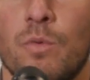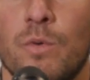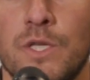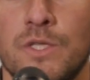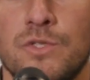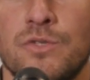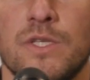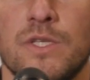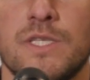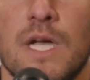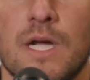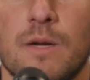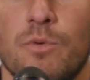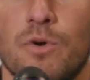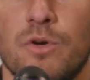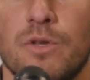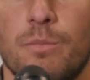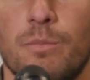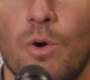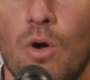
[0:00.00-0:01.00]
We need to attack
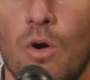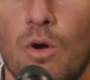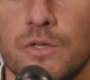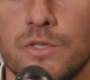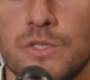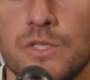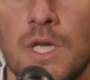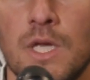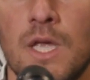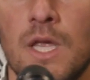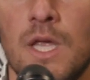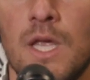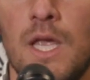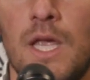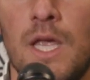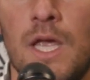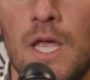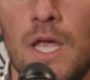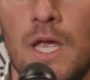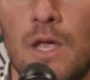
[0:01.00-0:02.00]
more the box.
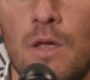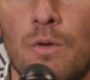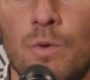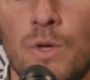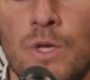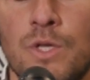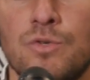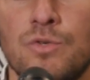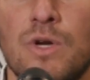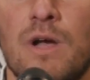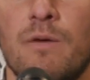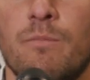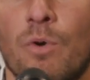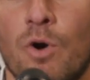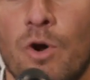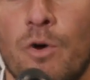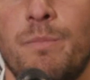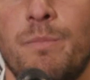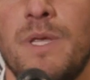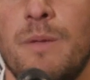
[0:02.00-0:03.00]
We need to have
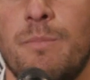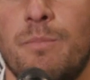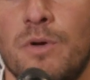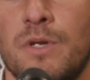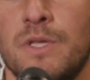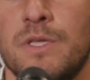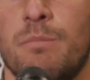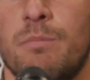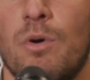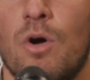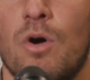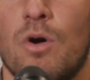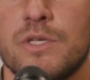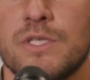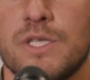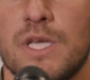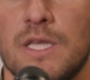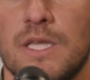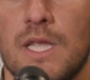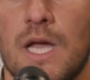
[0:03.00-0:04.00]
more people in the
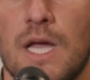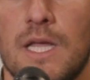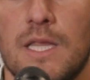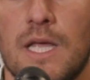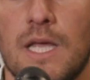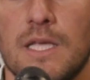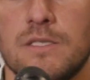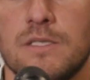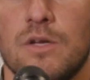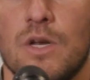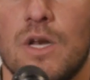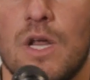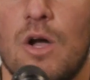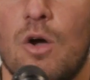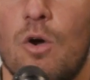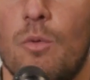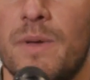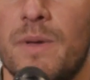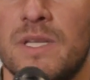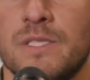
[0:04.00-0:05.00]
box, and that's going to
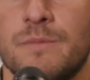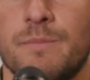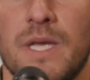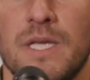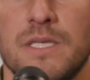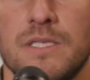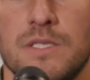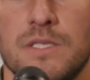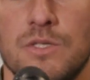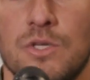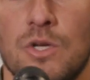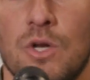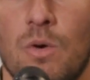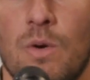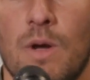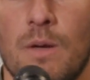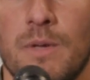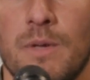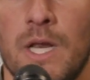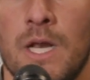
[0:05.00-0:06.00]
open spaces, you
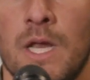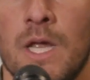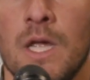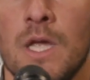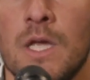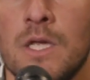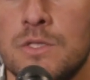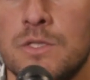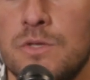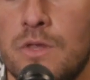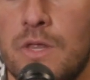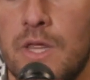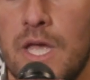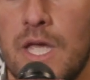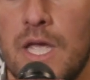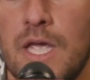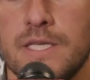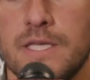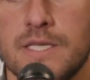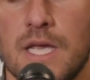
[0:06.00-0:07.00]
know. I mean,
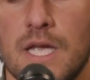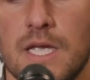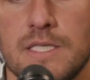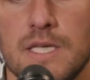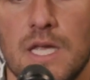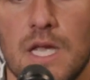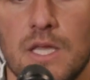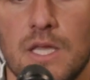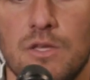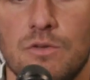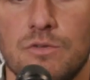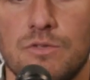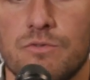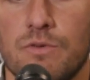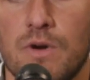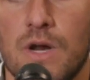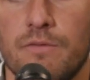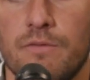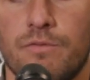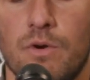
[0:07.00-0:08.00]
today is a huge
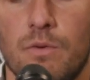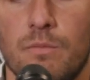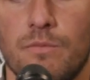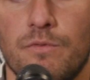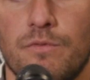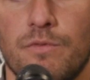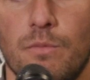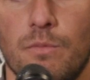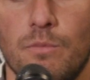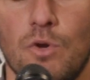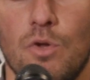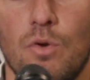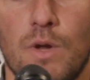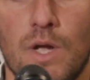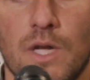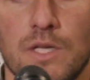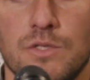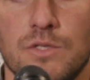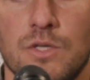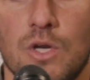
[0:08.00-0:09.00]
run from
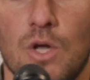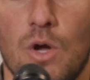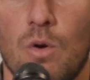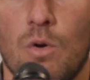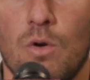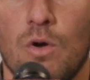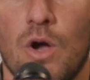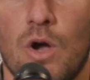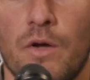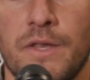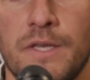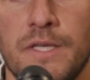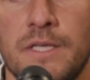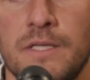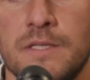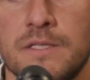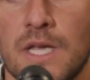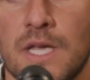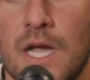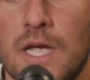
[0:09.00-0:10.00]
Lucas, you know, going
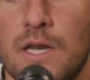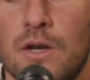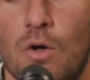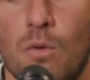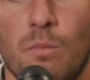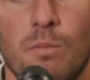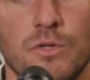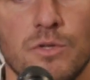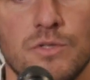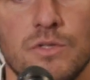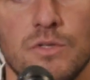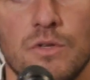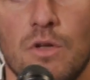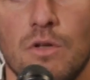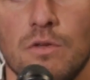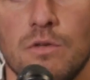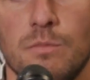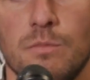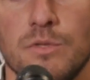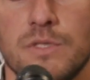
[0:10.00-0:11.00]
inside,
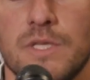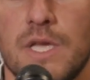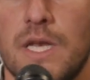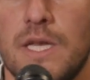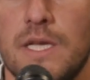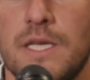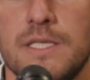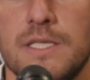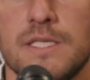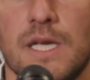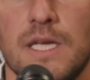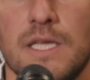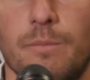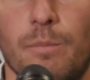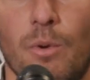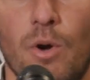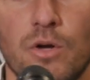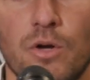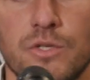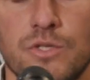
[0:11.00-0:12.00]
almost getting inside the
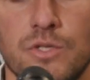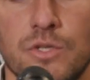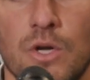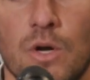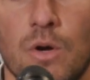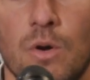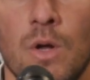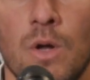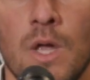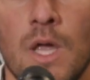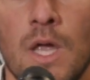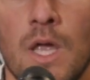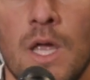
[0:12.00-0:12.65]
box, you know.